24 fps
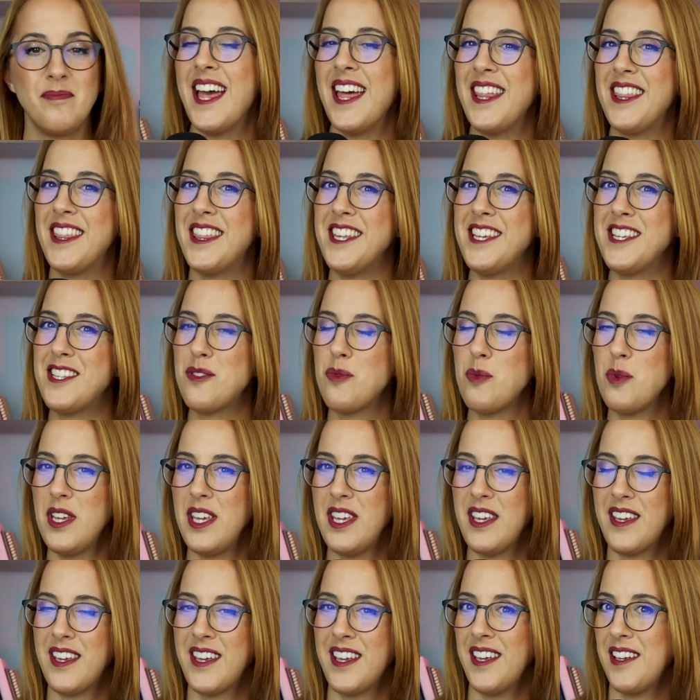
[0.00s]
This
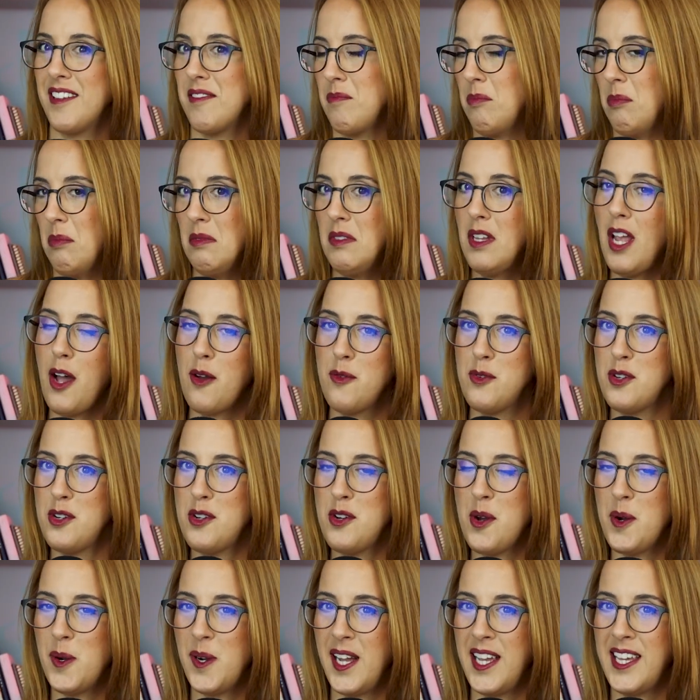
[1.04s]
week, now you
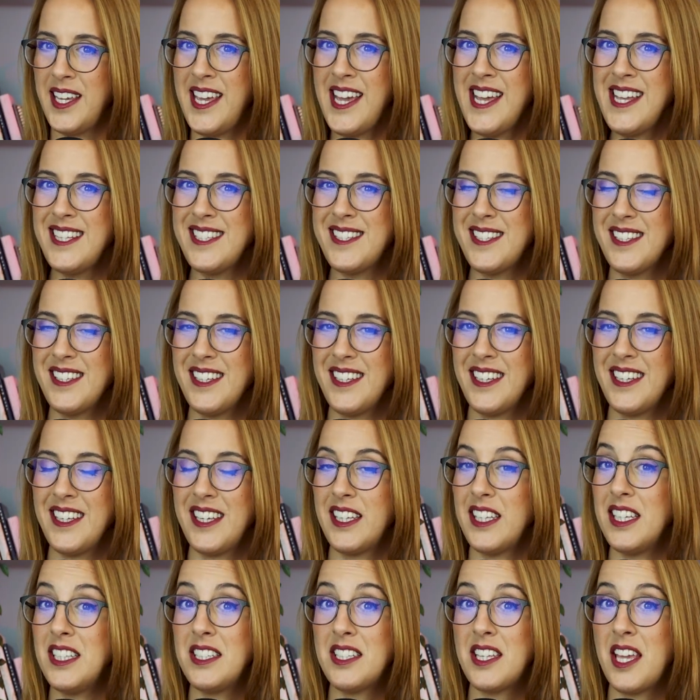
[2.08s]
know, I guess,
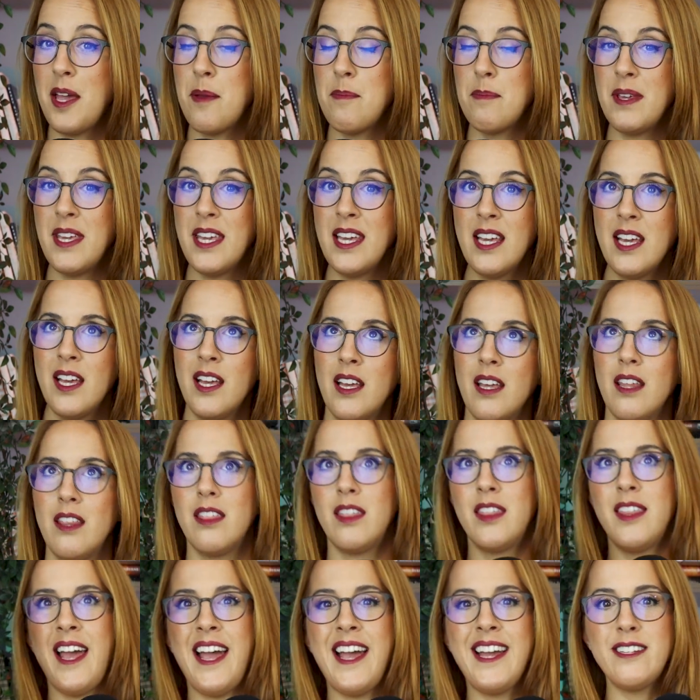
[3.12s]
it can be
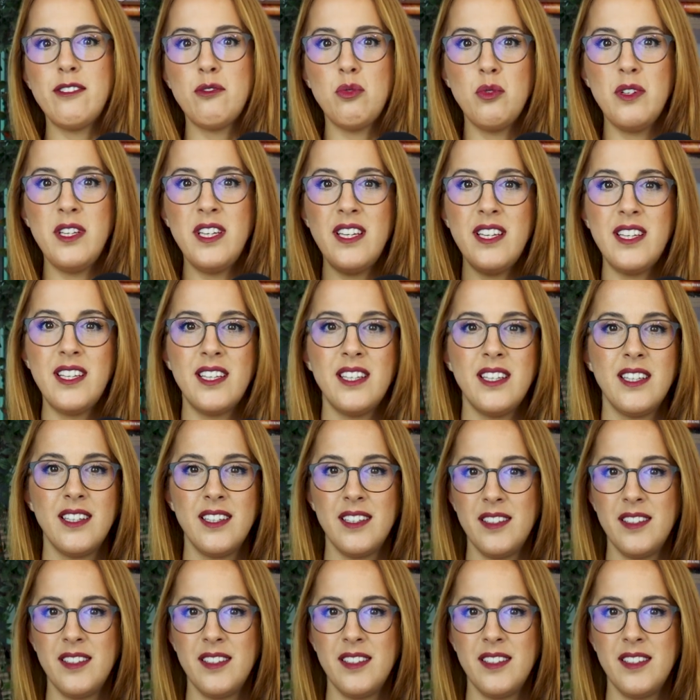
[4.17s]
that week